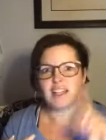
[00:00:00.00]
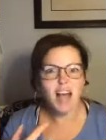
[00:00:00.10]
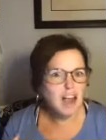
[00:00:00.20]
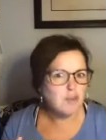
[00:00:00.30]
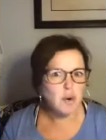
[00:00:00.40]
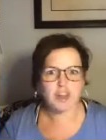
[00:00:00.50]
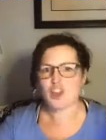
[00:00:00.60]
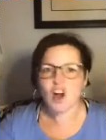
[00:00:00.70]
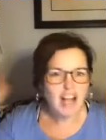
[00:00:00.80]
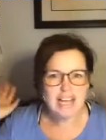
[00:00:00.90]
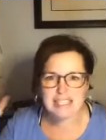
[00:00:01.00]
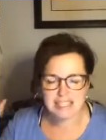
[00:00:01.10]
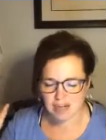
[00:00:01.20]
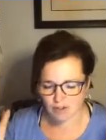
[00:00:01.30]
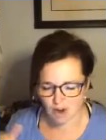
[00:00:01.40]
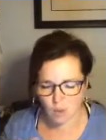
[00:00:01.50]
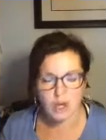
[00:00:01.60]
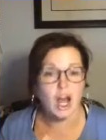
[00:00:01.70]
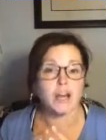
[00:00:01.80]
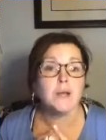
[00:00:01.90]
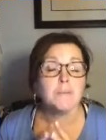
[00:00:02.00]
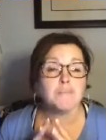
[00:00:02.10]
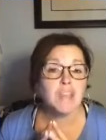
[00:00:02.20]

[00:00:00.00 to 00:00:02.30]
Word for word: and live orders, all kinds of stuff going on.